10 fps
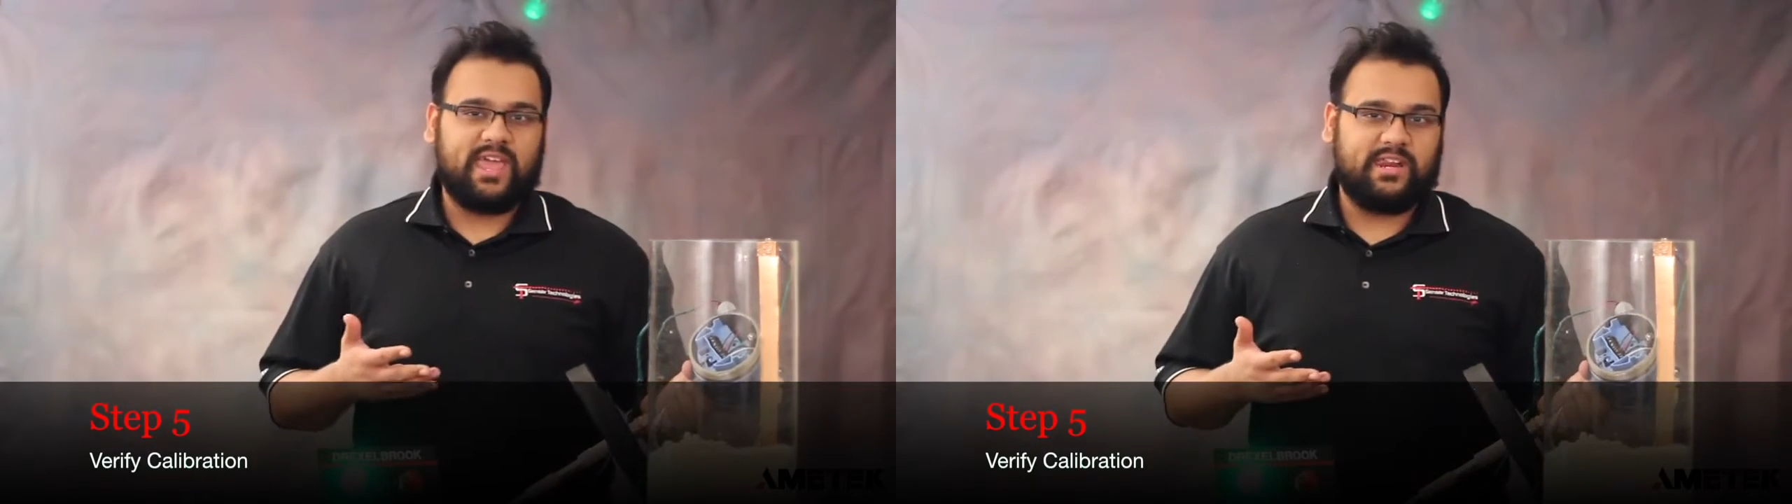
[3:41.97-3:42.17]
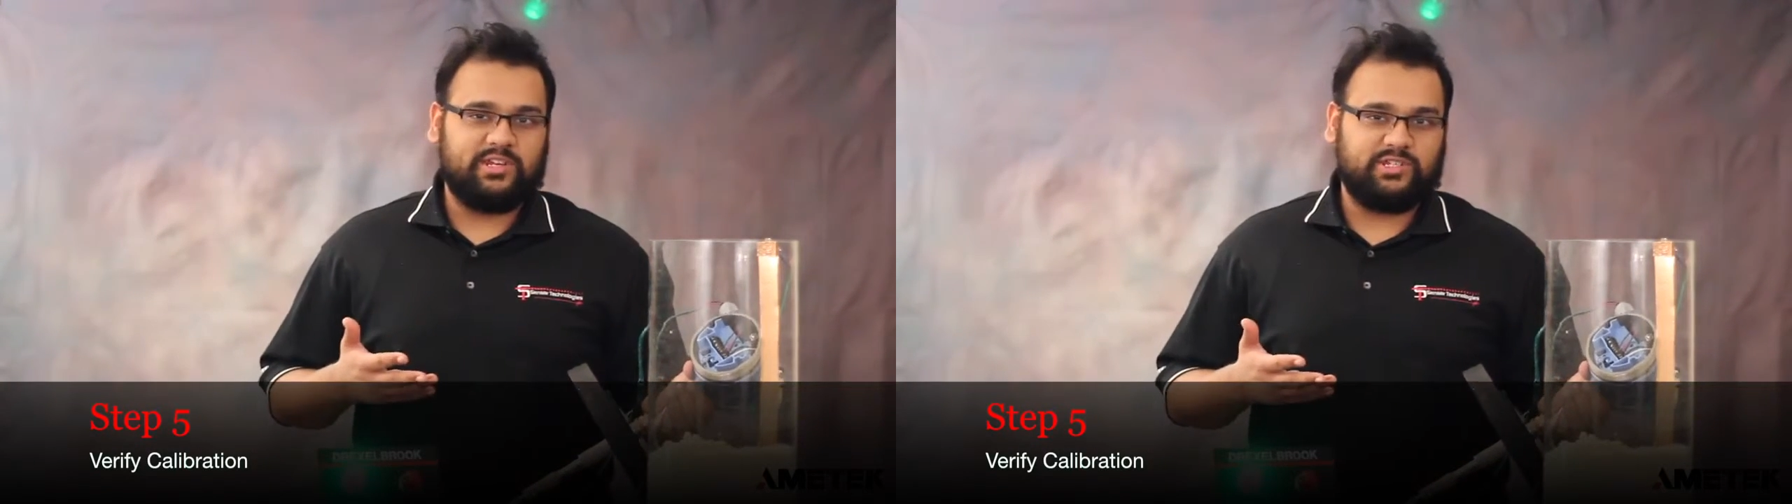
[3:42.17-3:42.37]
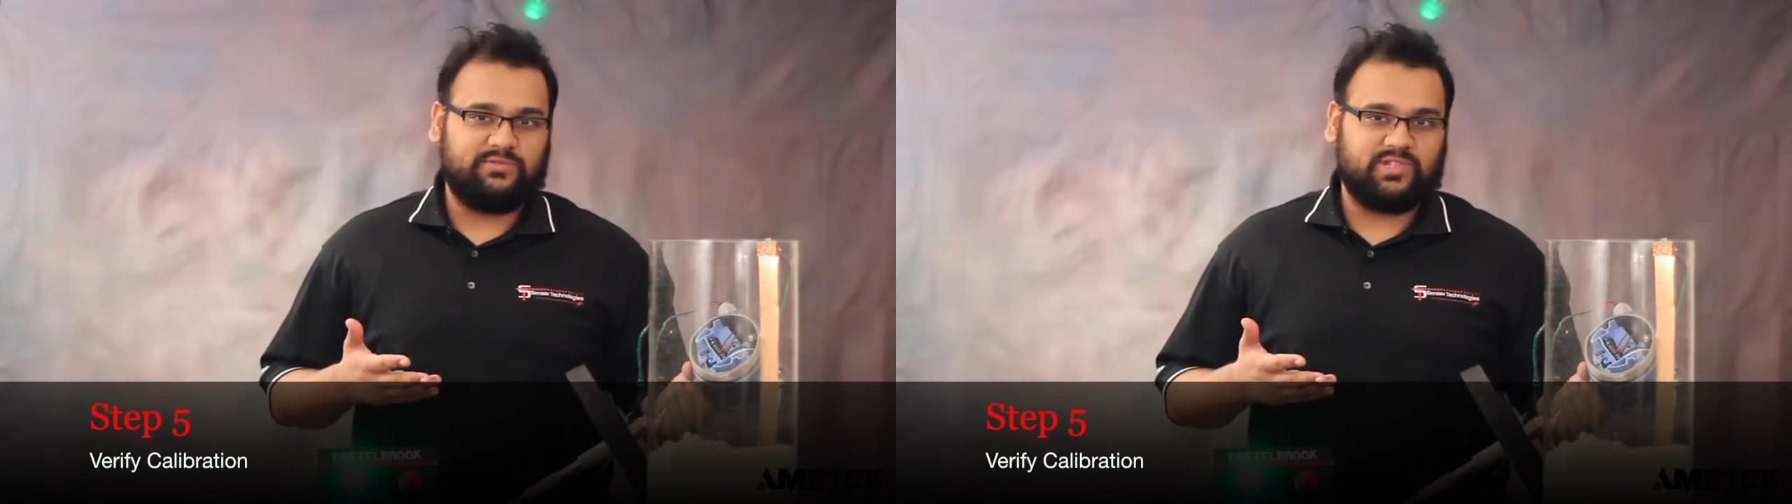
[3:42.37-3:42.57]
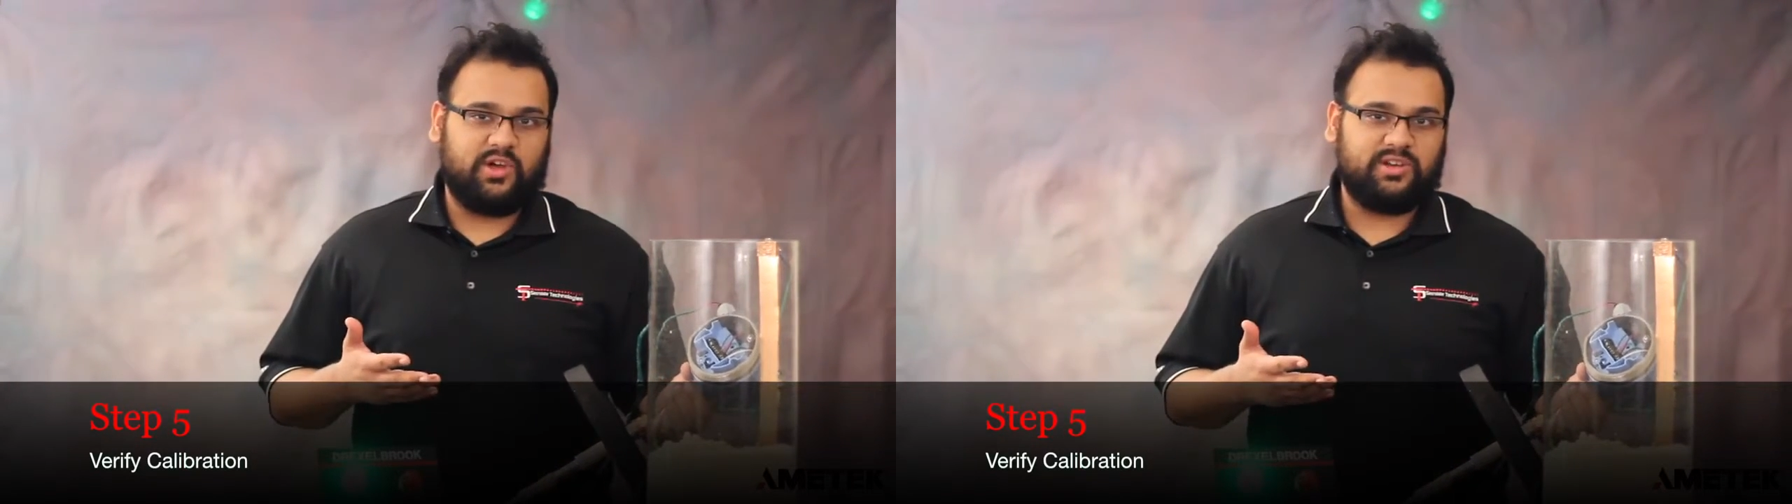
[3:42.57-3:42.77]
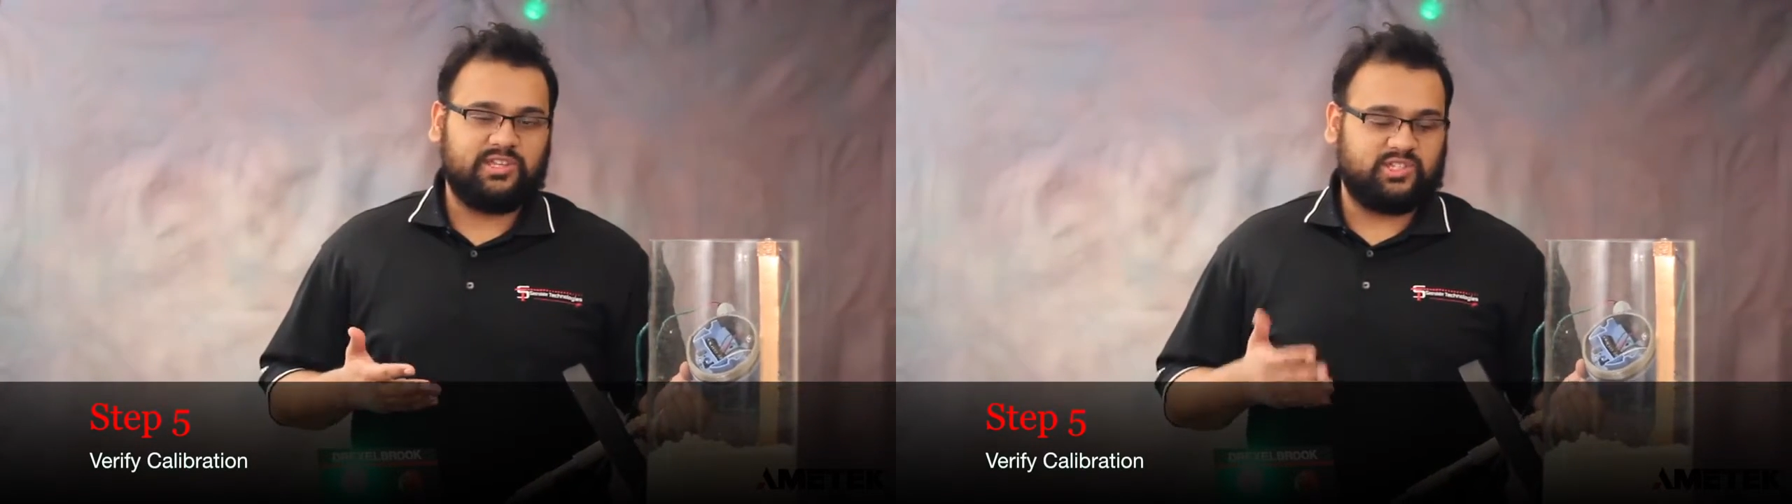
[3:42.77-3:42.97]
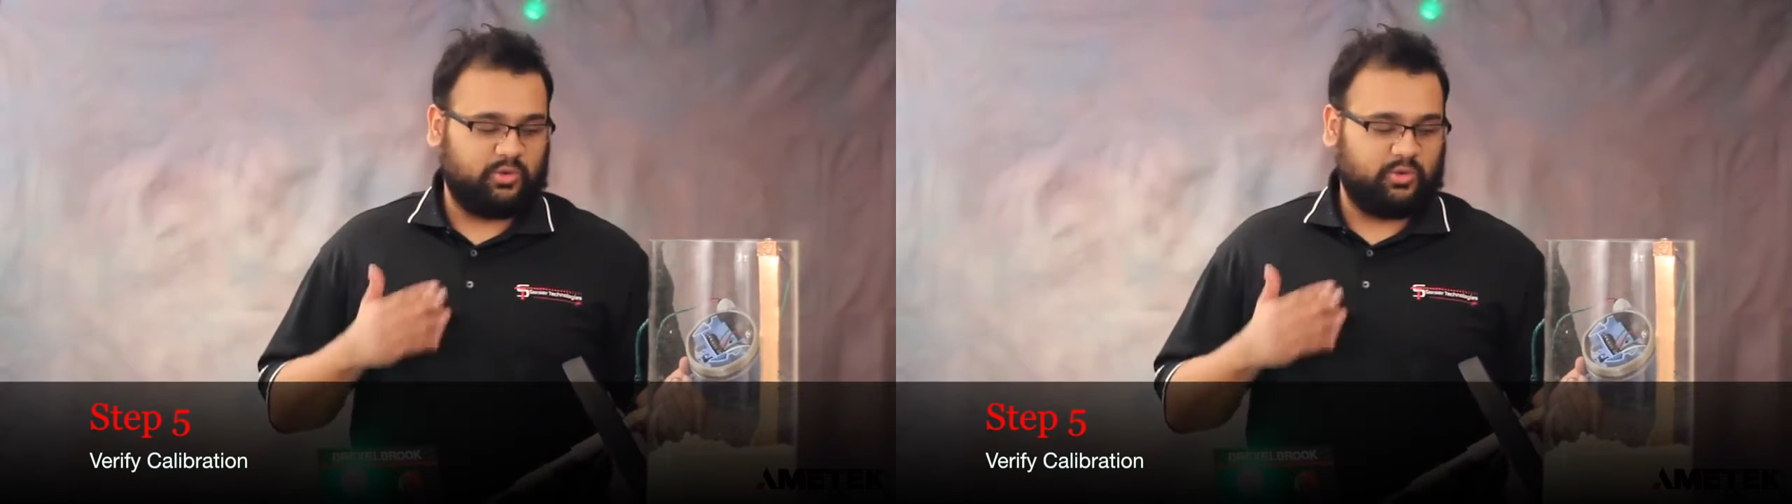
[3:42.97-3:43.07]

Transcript: 8 inches of sawdust,